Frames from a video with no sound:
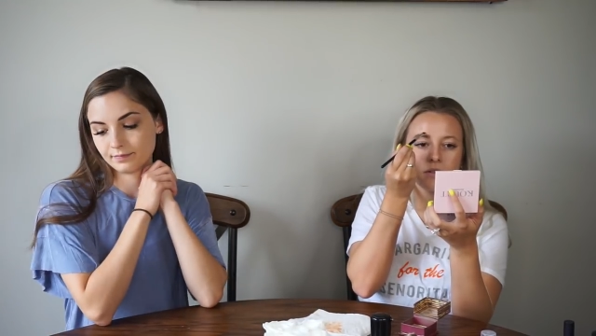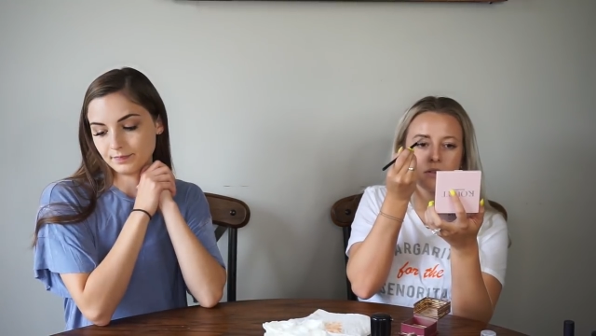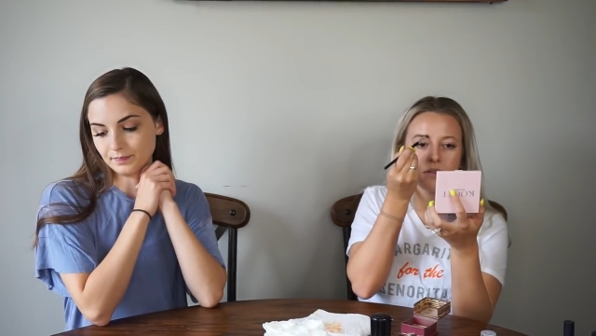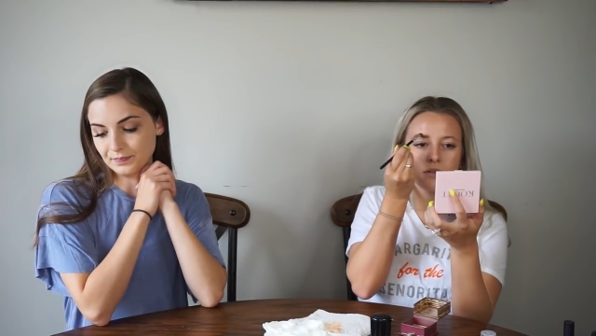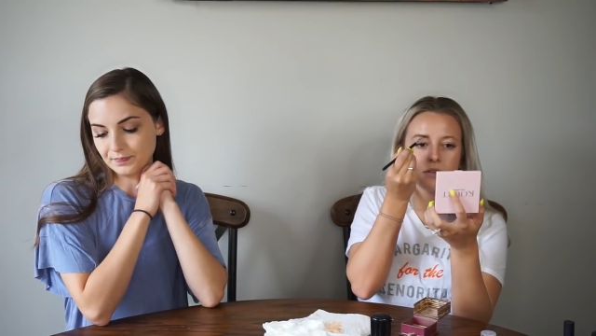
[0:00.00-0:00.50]

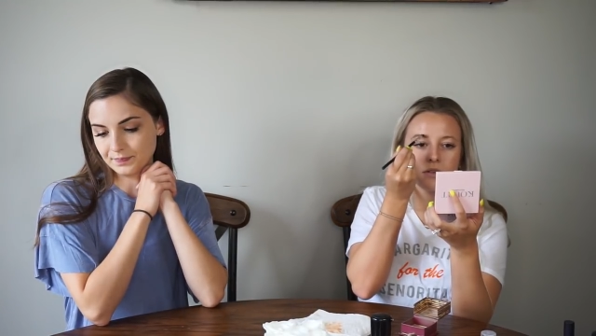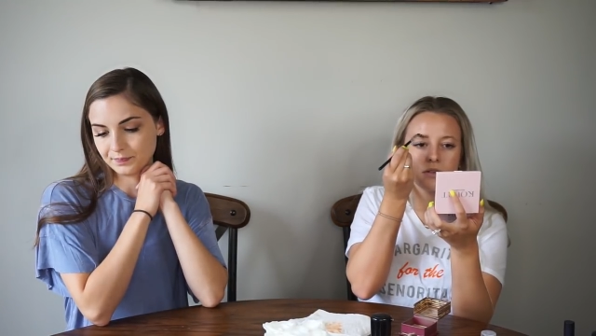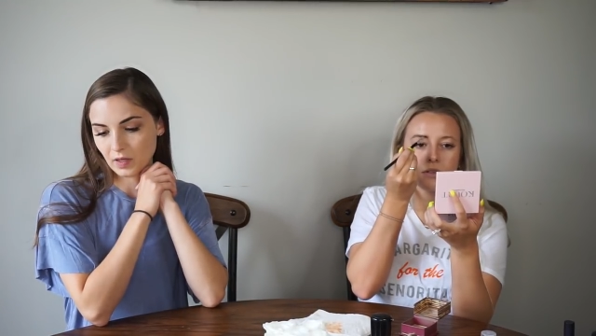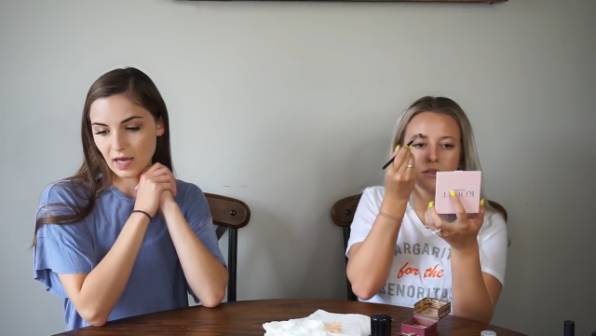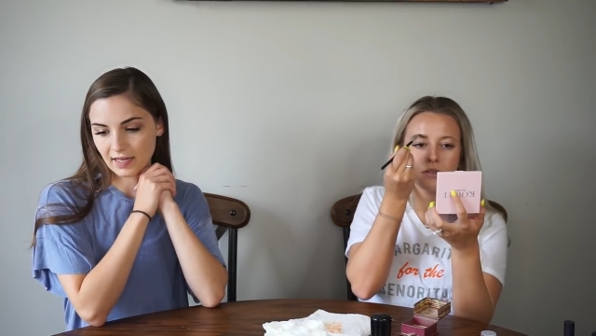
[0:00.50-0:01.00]

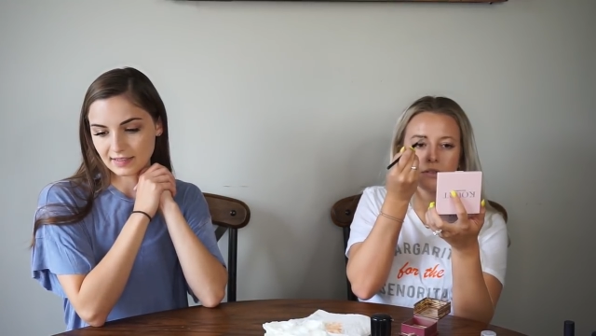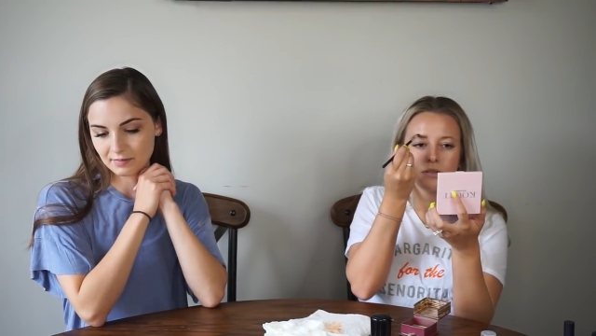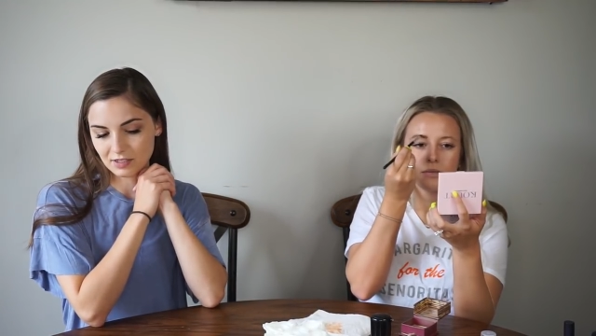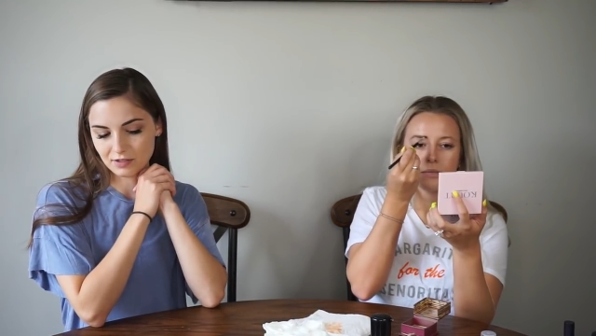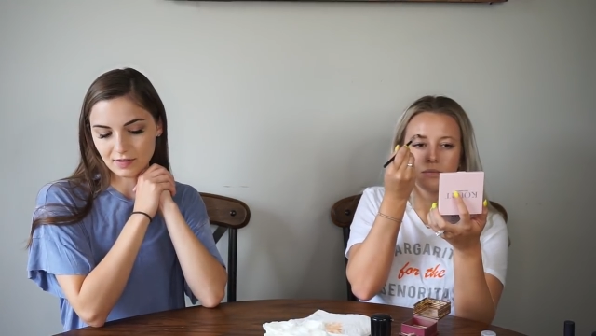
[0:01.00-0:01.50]
Speaker 1: Hmm. I guess
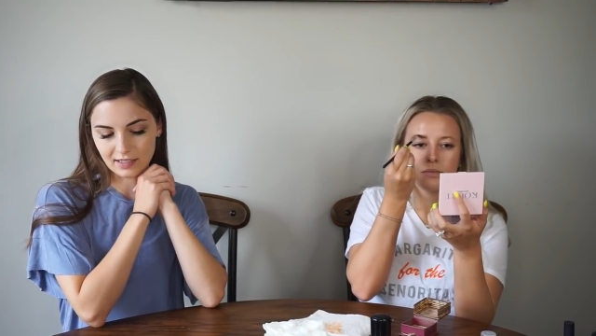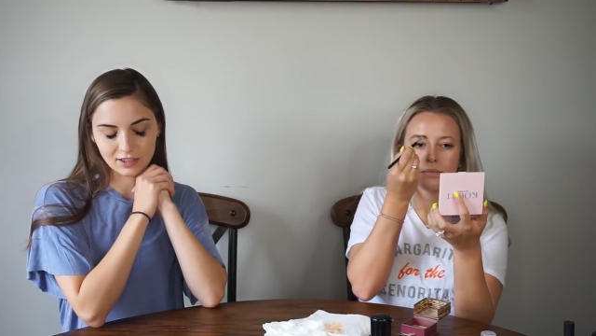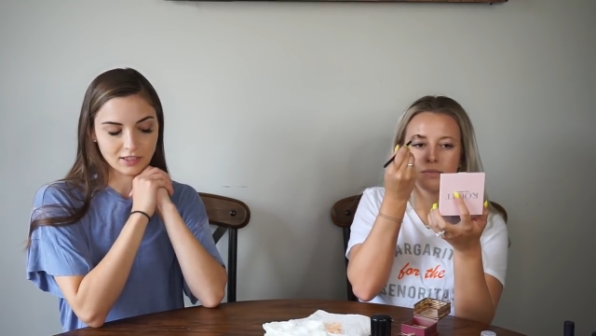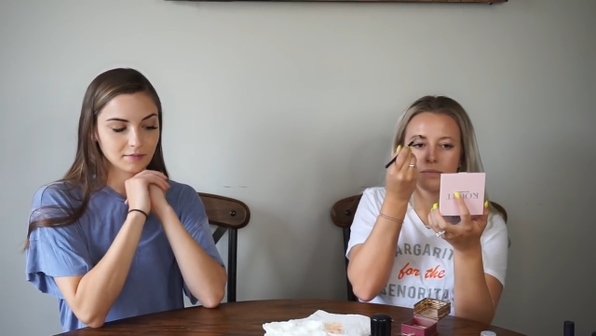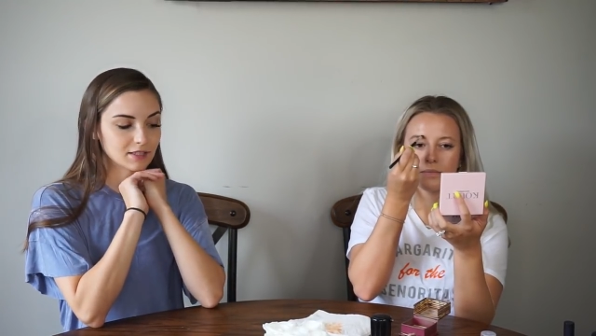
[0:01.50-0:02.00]
I'm gonna do
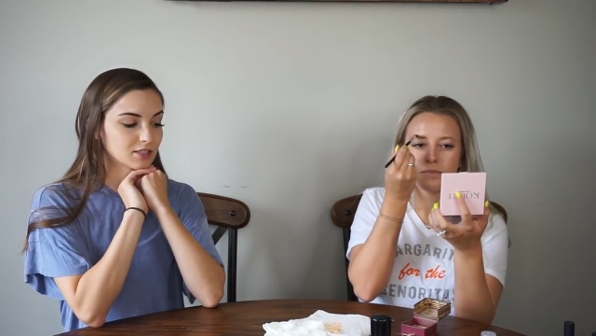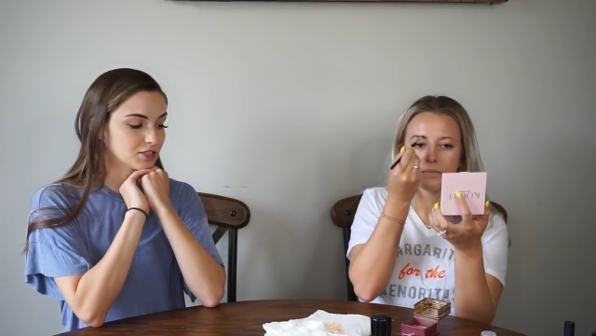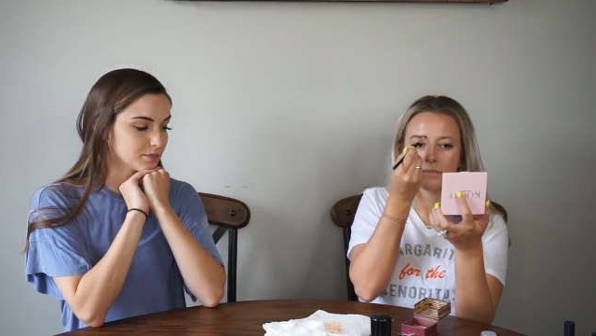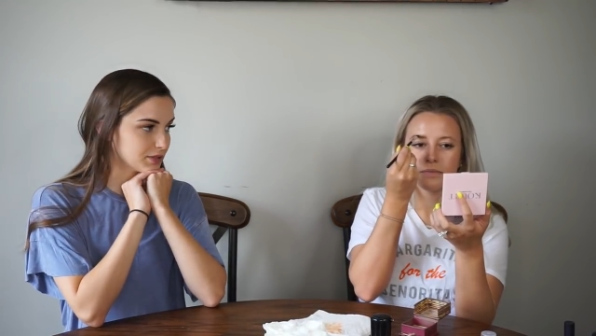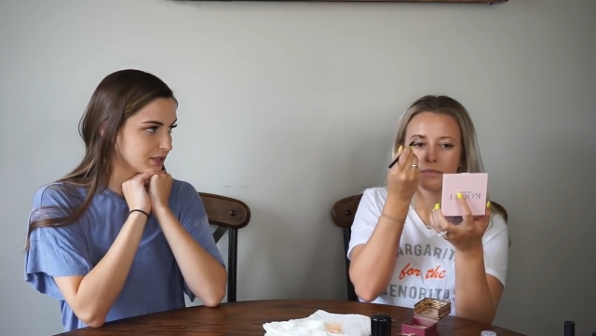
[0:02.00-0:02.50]
eyeshadow because
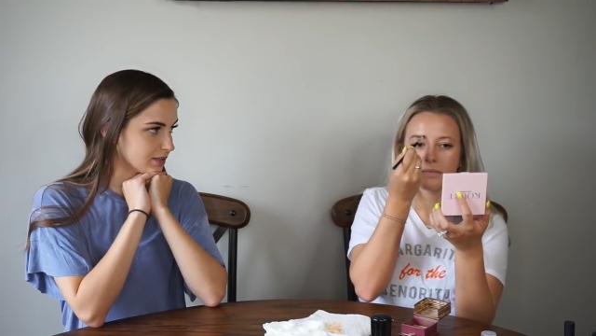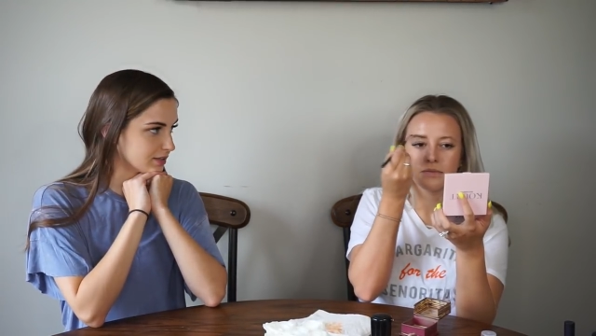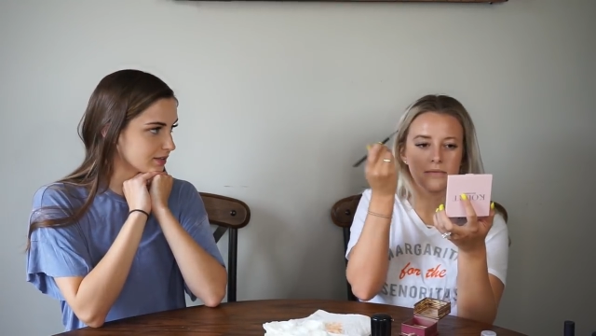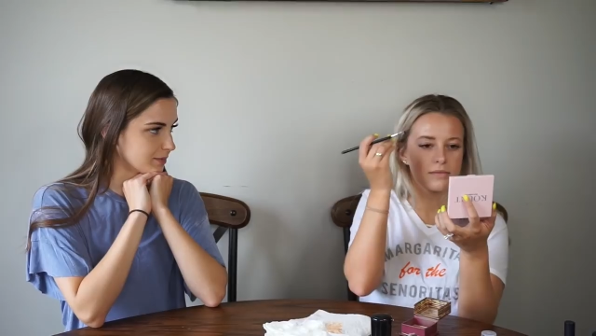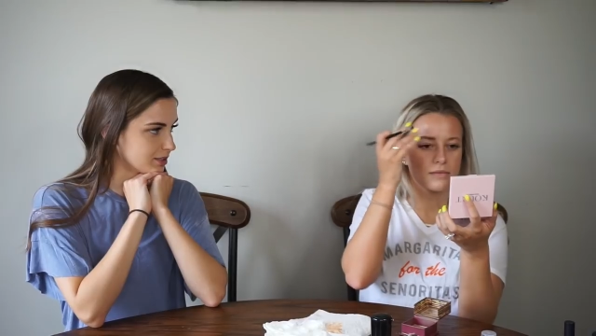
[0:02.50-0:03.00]
you're putting
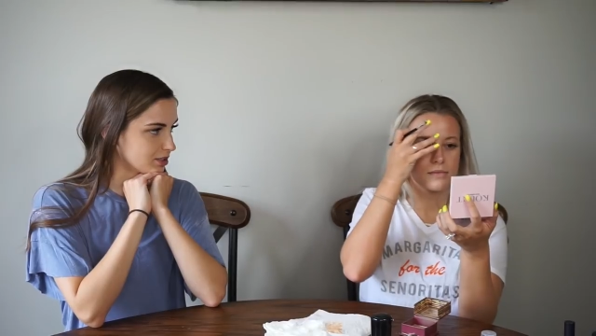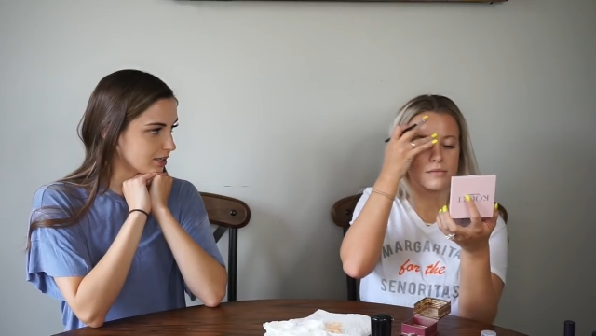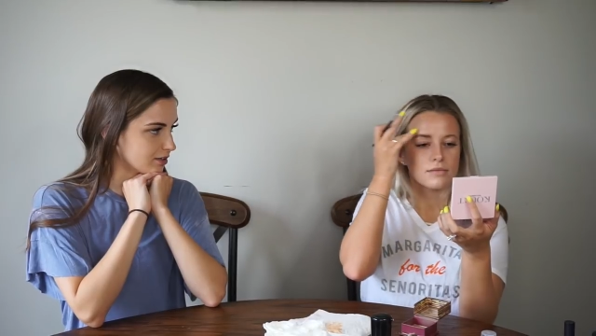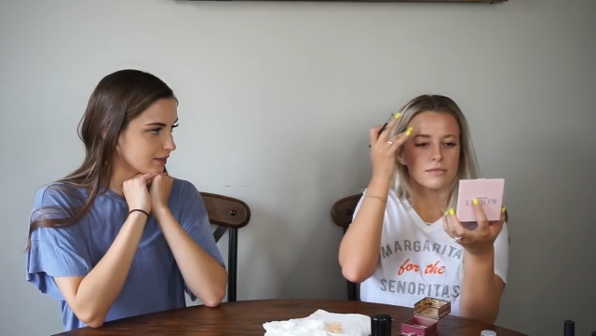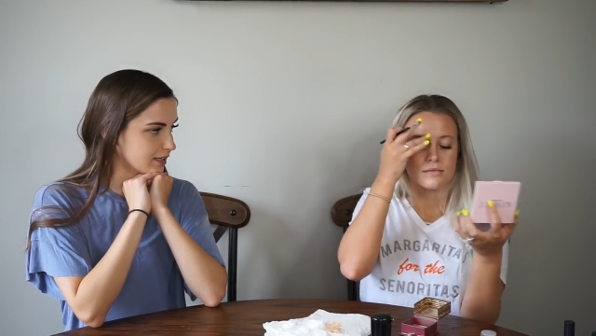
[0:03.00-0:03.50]
on some
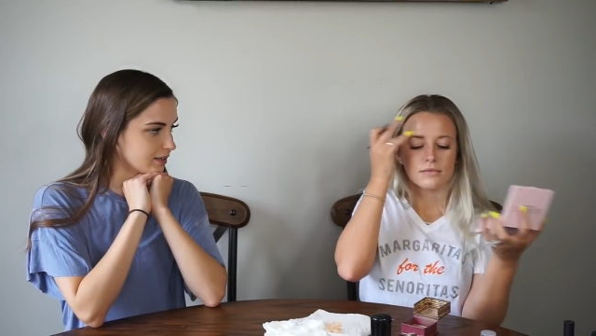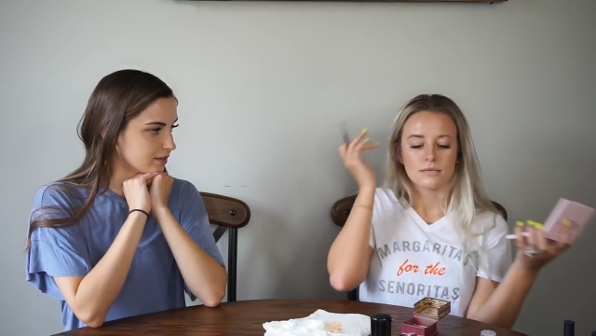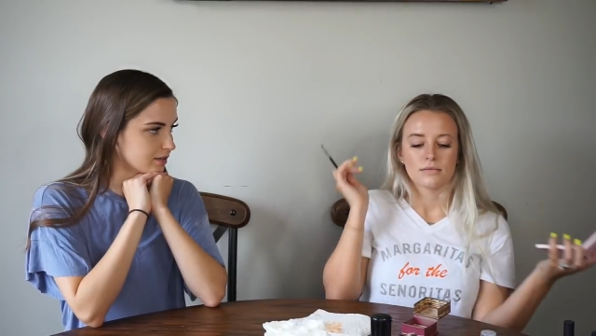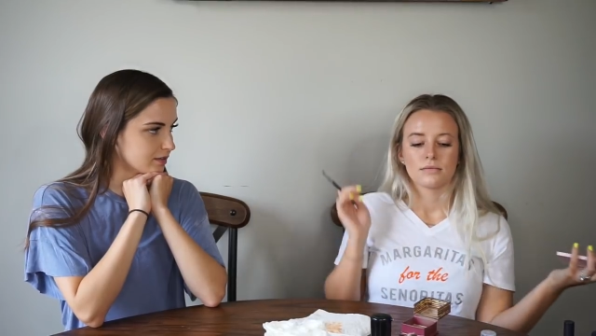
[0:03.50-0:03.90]
eyeshadow, right?